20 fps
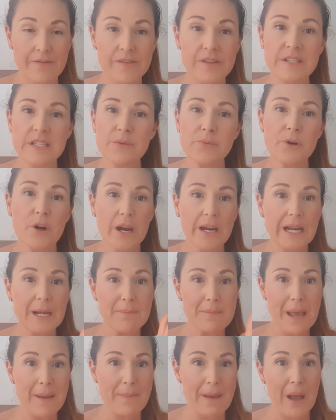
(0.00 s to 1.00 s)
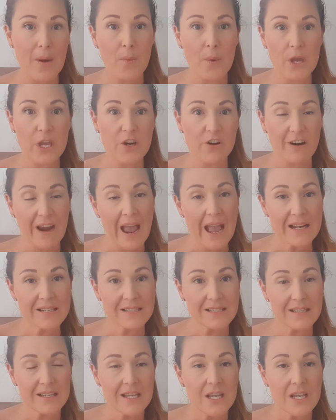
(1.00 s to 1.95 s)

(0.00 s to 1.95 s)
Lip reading: And this is where I can map out where you're at,